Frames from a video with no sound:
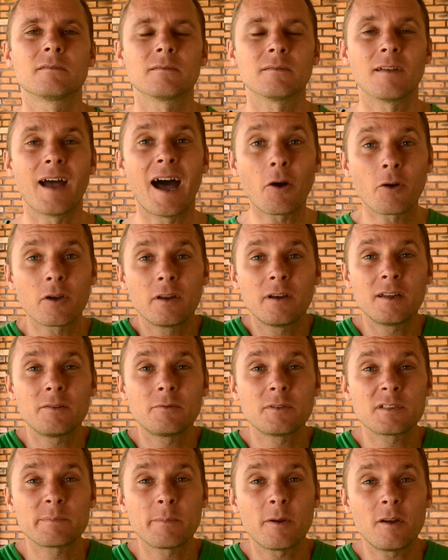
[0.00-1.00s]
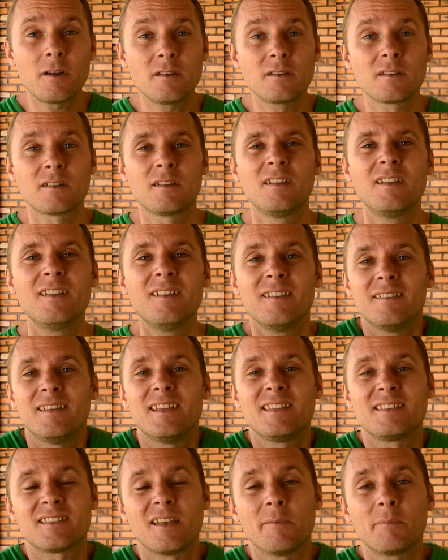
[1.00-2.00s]
How can I respond?
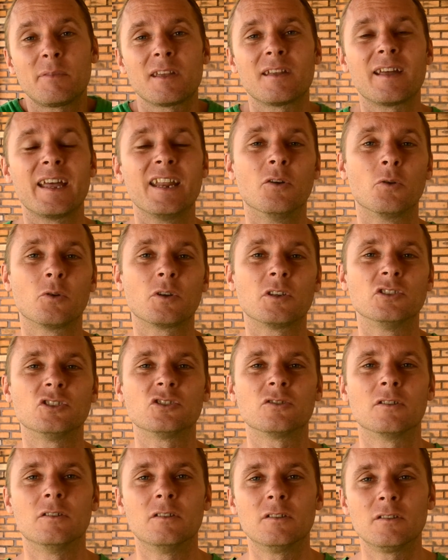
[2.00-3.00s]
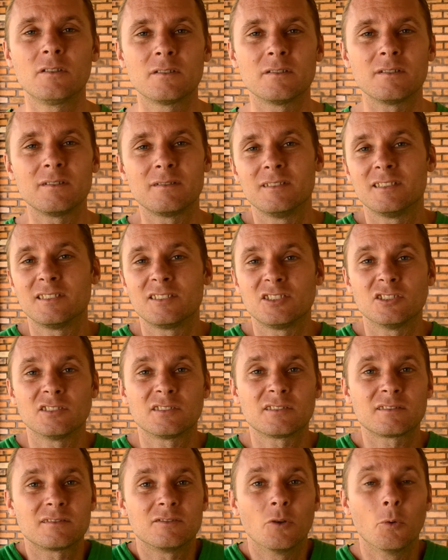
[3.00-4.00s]
It's something I don't control. It's
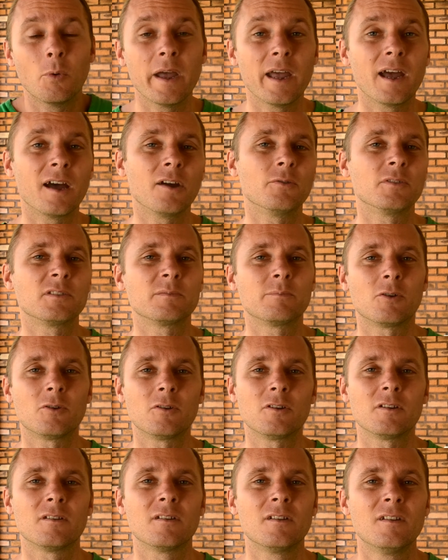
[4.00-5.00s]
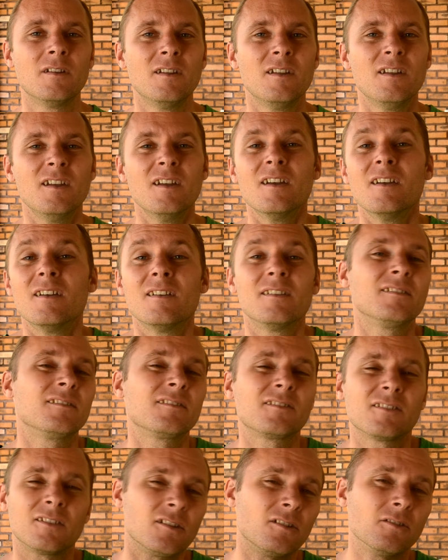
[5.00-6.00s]
just the way I was born.
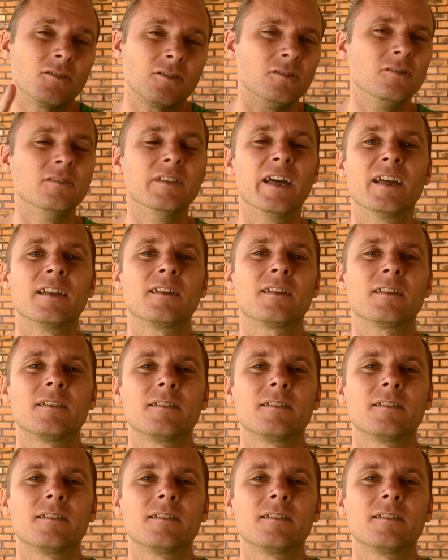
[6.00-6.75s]
So don't do that.